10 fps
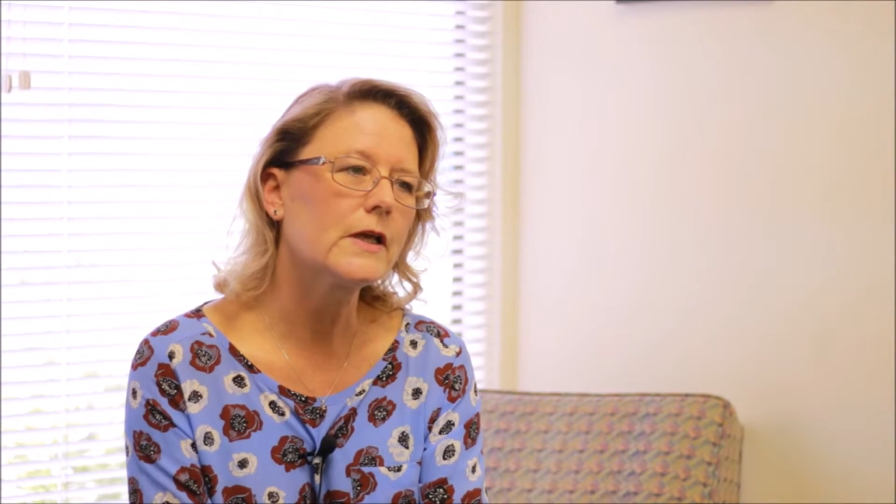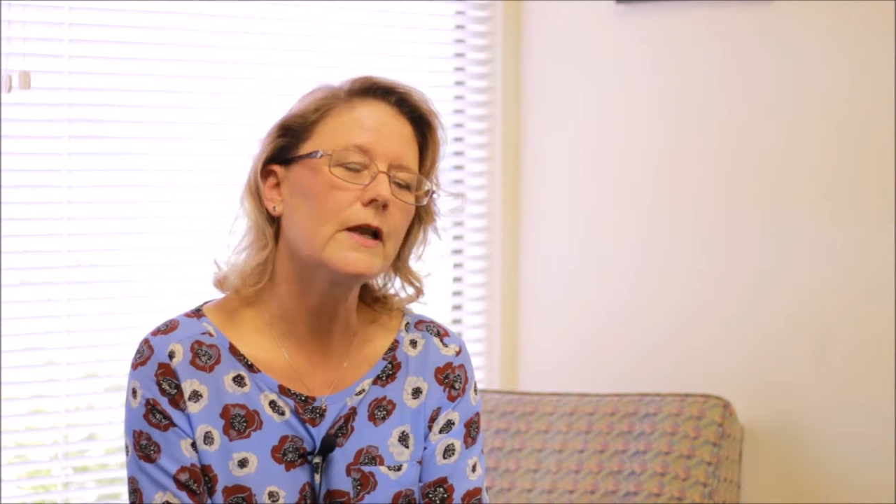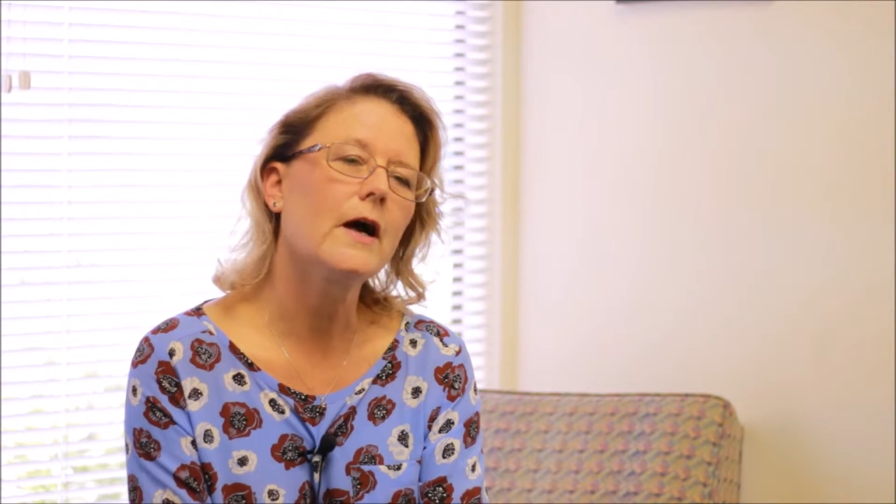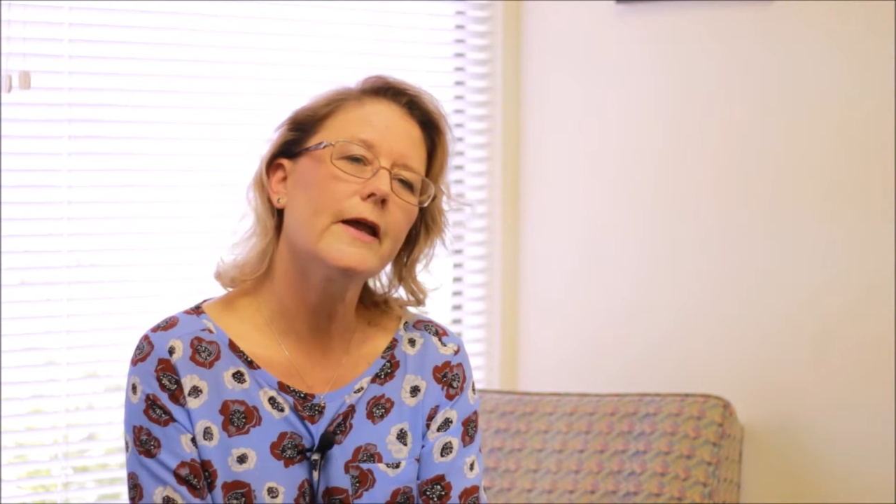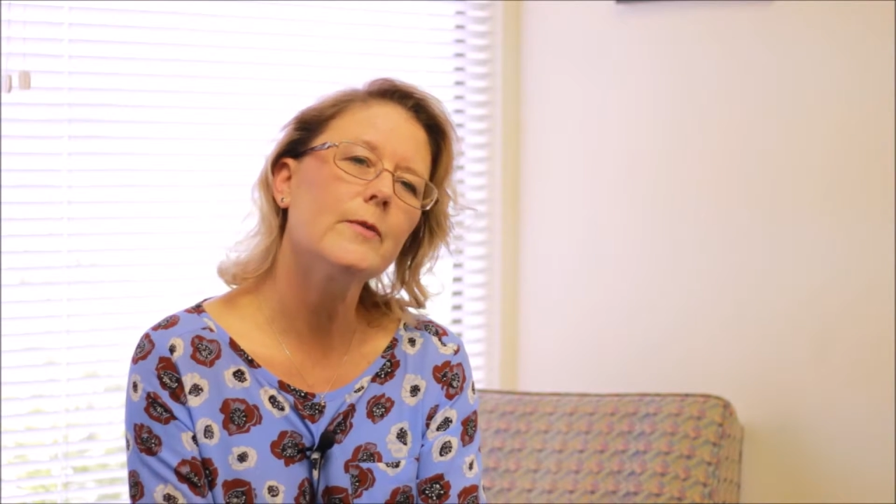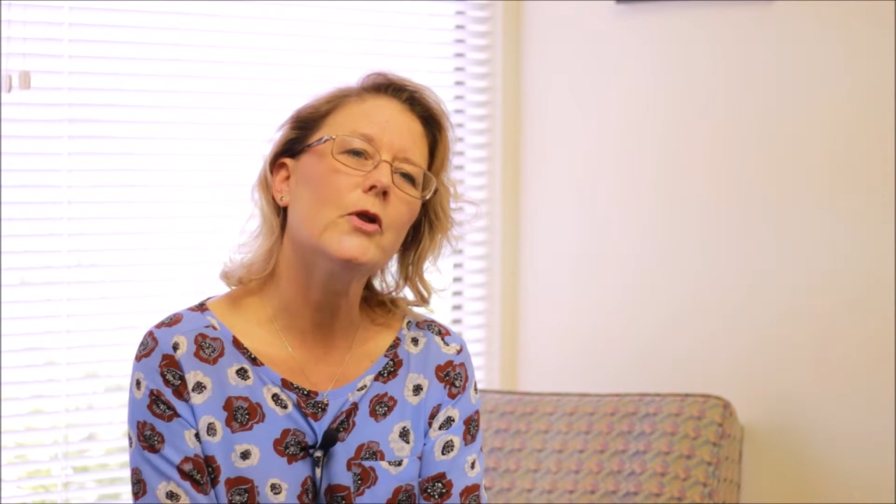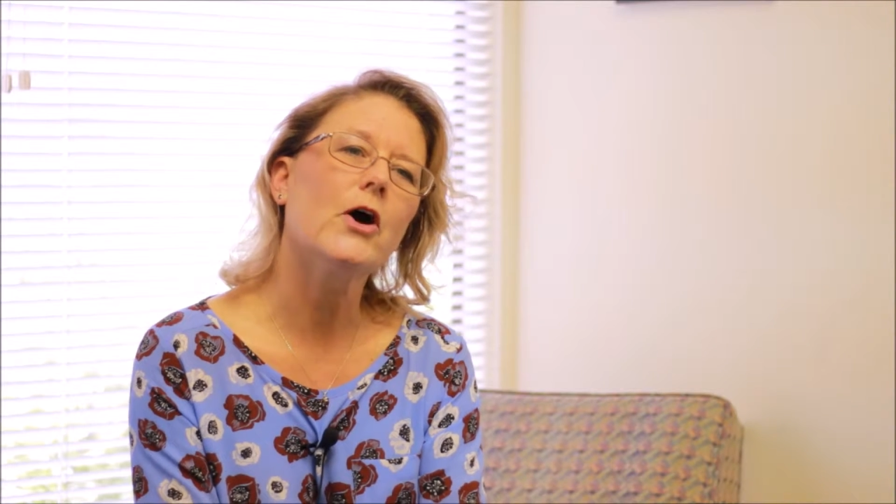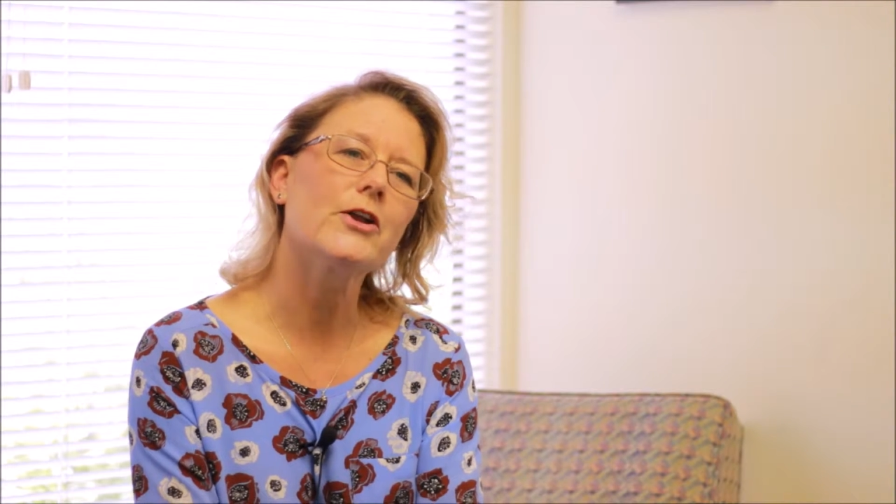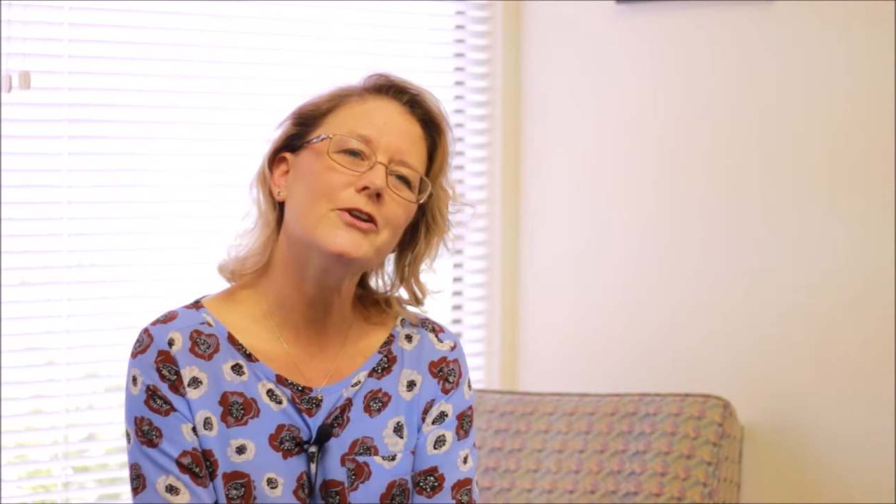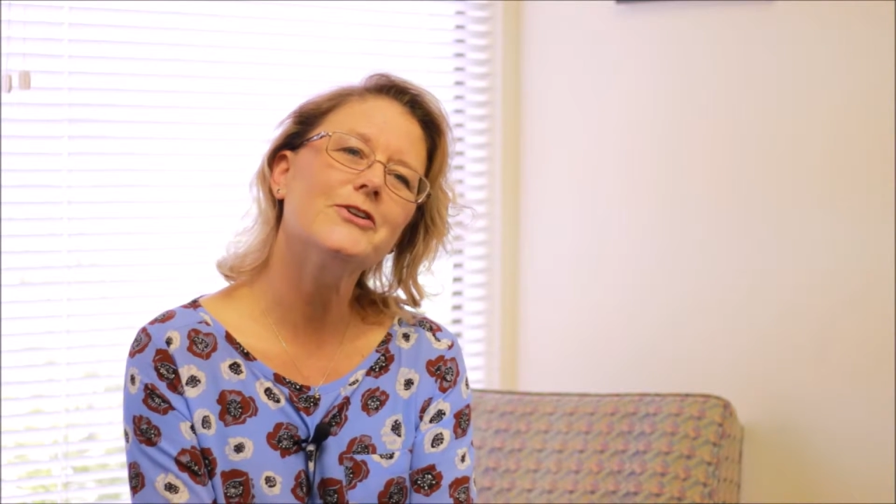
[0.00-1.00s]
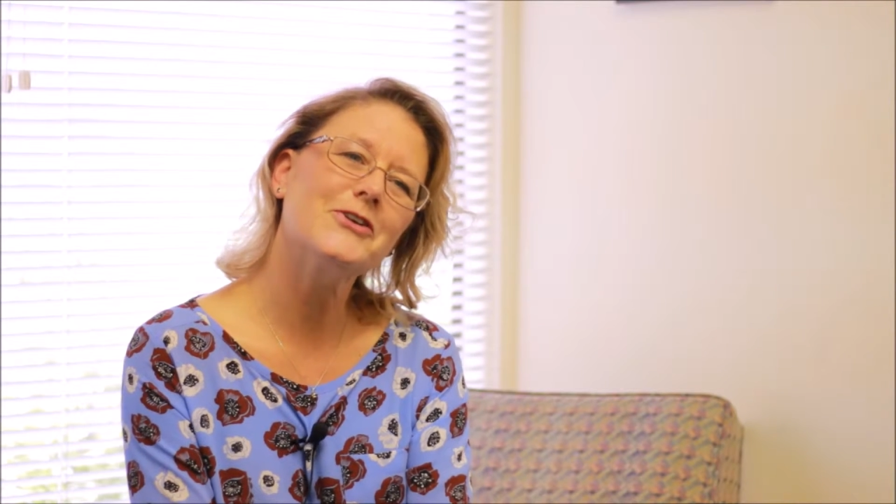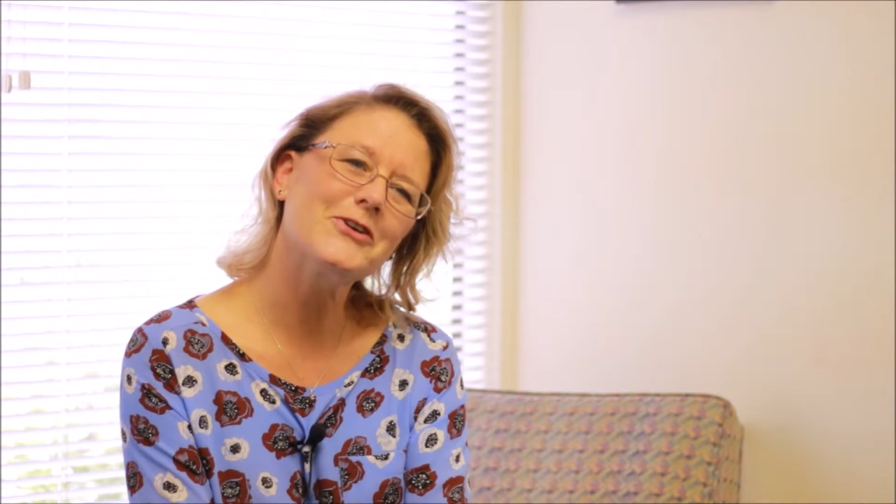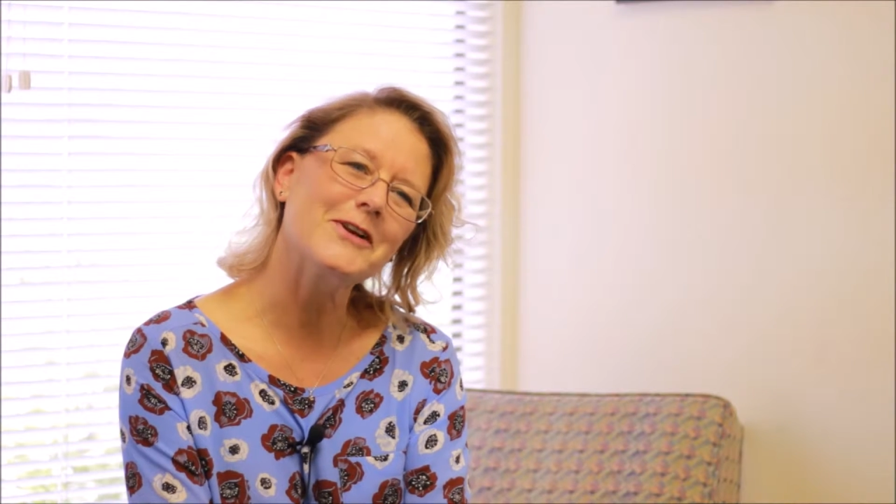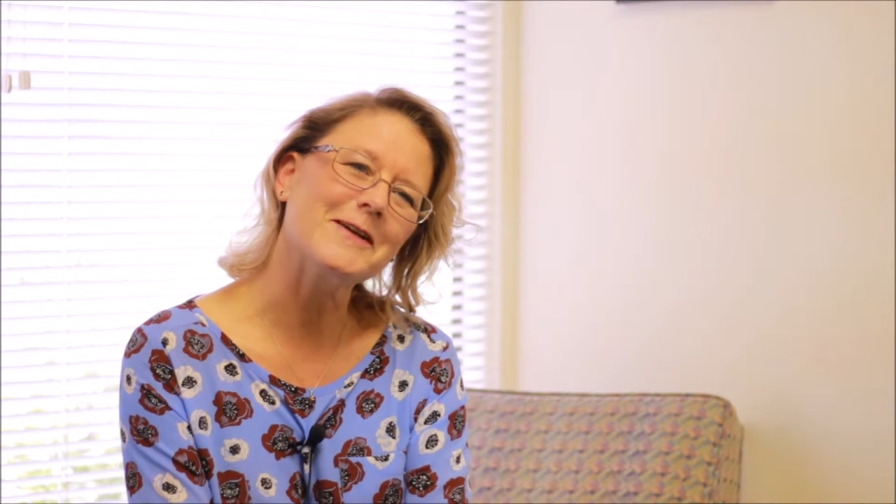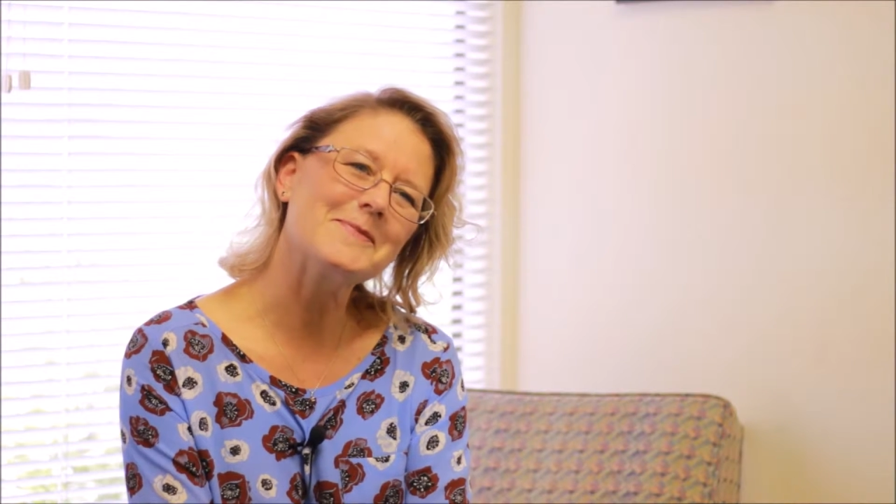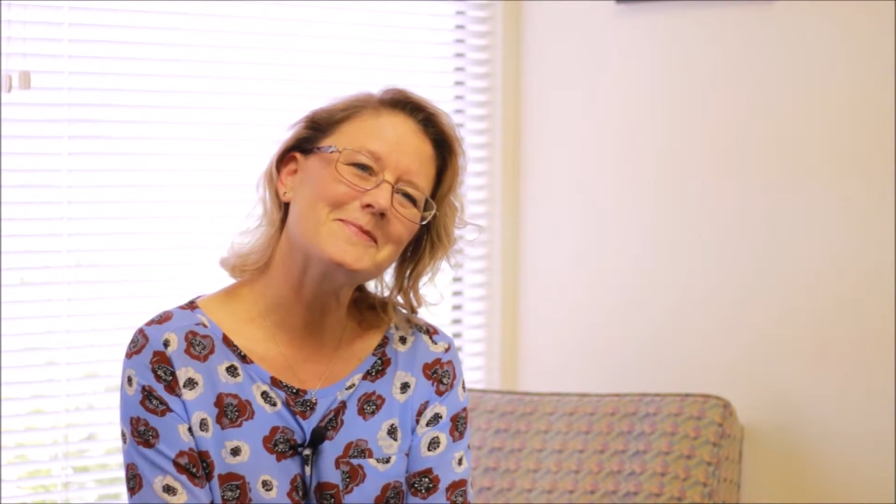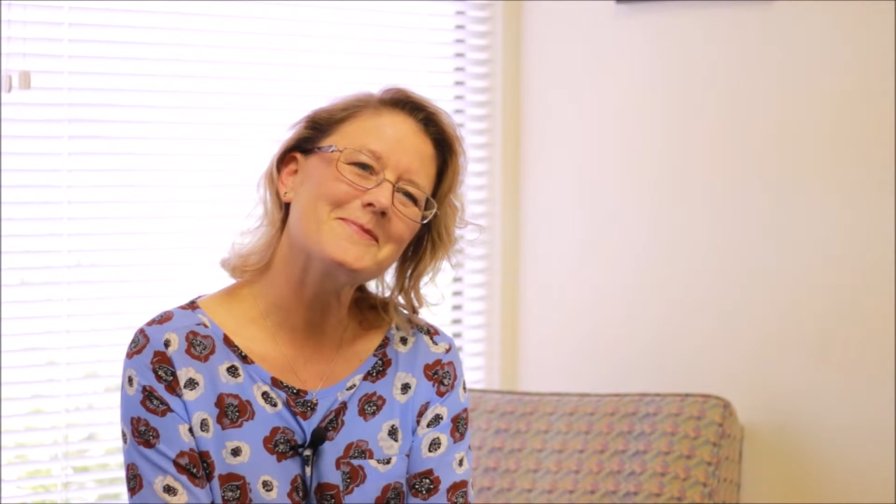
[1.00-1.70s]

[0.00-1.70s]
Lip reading: and I am not an attorney.